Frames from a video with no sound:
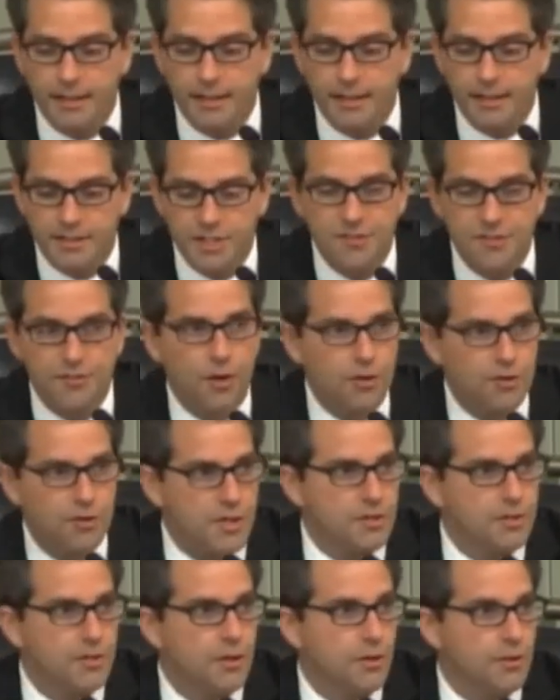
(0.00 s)
and this
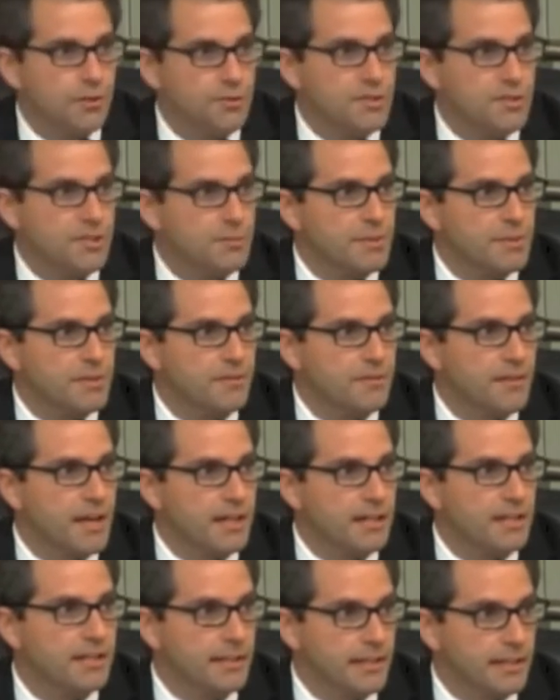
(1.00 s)
falls on those that have been
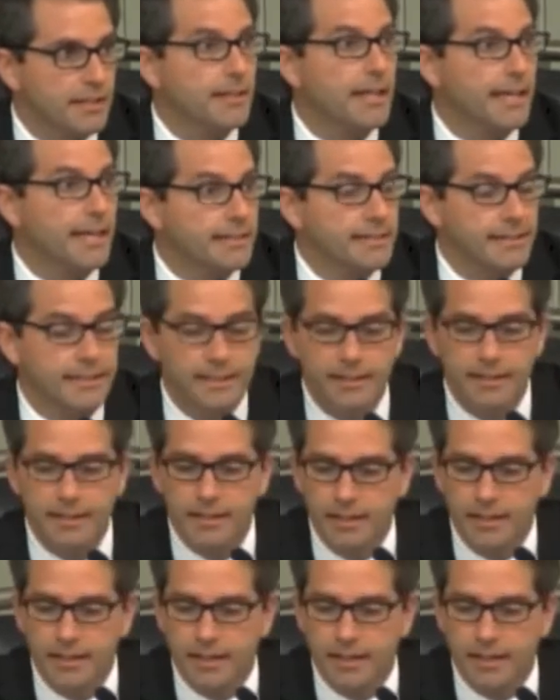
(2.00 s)
vetted and elected,